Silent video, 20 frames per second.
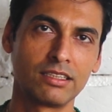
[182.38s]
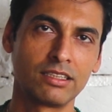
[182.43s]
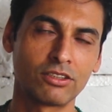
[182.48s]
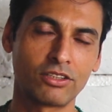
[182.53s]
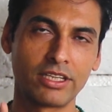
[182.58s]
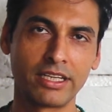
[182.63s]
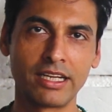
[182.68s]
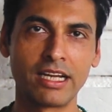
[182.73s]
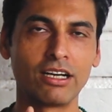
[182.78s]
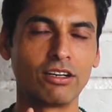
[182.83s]

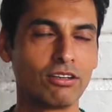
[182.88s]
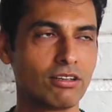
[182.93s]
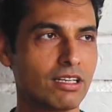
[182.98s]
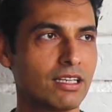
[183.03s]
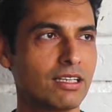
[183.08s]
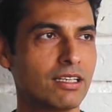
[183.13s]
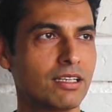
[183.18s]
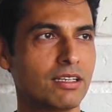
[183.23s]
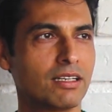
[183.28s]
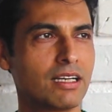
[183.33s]
Okay, now,
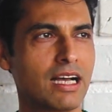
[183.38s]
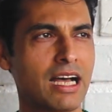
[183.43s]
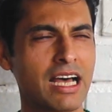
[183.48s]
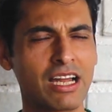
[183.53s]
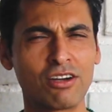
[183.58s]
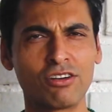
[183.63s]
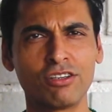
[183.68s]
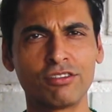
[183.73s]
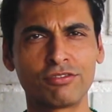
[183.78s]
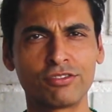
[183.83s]
uh,
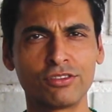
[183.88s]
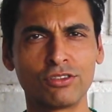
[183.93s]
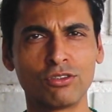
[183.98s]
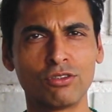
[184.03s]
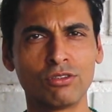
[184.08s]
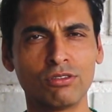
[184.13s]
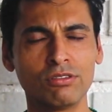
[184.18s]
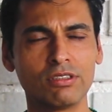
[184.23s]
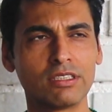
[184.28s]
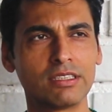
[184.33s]
I don't know if you
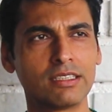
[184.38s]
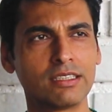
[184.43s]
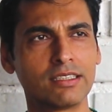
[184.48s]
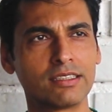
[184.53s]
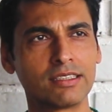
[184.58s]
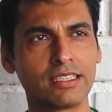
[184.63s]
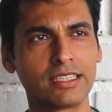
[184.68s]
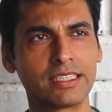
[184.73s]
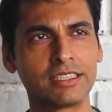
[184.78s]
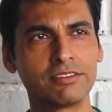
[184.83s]
know
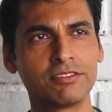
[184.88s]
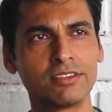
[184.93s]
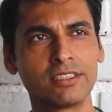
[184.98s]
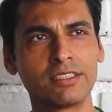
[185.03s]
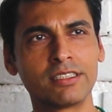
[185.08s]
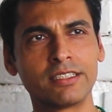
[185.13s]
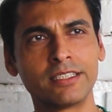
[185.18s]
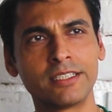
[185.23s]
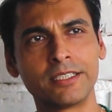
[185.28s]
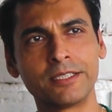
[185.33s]
uh, that
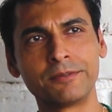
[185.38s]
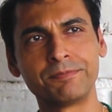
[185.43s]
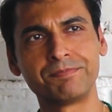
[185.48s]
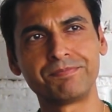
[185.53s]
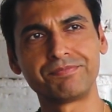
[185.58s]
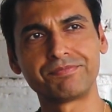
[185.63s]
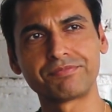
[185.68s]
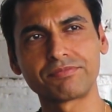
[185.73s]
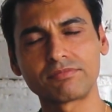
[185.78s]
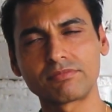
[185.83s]
even uh,
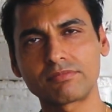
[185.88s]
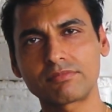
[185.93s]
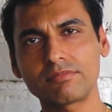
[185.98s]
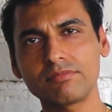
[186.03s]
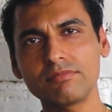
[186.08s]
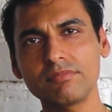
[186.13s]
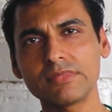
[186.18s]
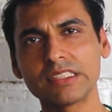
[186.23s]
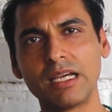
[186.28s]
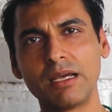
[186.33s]

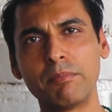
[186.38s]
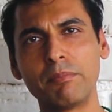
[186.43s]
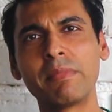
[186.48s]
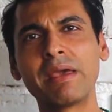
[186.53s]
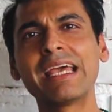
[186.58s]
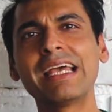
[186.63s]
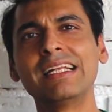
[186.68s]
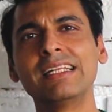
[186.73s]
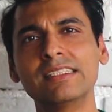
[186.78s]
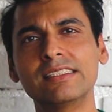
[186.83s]

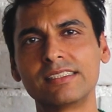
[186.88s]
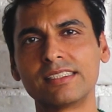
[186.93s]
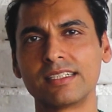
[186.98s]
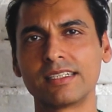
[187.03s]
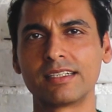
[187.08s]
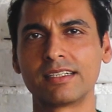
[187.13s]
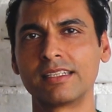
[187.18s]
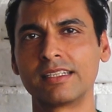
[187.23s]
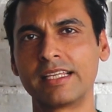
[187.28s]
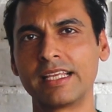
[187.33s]
males,
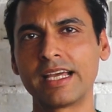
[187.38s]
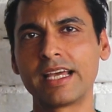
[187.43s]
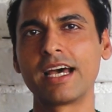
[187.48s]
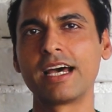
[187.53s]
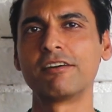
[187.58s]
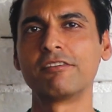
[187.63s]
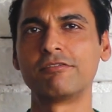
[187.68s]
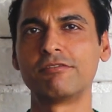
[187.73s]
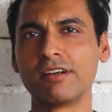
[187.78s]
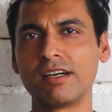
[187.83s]
they
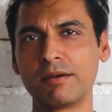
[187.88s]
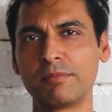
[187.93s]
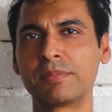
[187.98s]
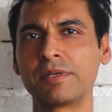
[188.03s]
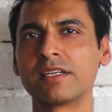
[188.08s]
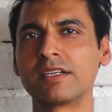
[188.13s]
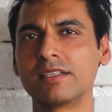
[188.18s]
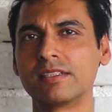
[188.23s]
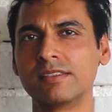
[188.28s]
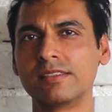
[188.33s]
have
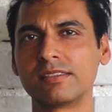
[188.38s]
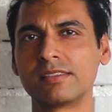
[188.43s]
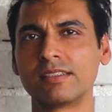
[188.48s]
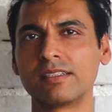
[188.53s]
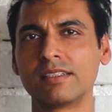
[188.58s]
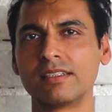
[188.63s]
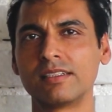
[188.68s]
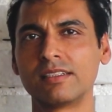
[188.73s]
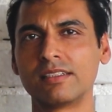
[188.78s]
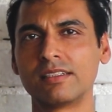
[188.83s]
periods.
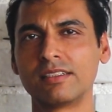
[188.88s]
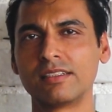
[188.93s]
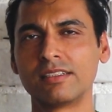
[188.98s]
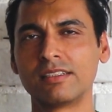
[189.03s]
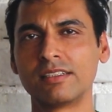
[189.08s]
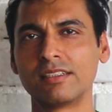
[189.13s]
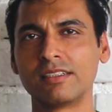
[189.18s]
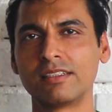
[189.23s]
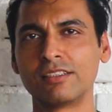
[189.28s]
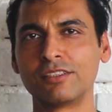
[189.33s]

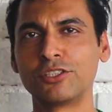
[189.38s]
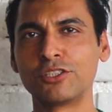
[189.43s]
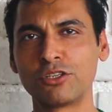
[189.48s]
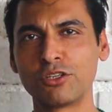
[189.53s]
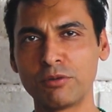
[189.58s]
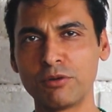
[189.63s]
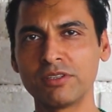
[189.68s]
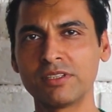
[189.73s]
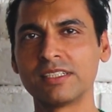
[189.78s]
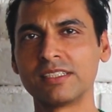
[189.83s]
Do you
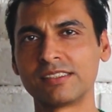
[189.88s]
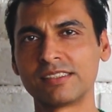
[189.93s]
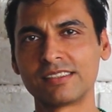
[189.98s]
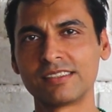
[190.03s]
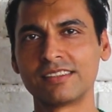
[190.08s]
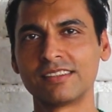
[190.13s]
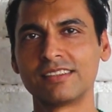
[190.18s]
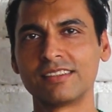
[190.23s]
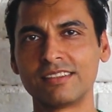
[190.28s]
know about this?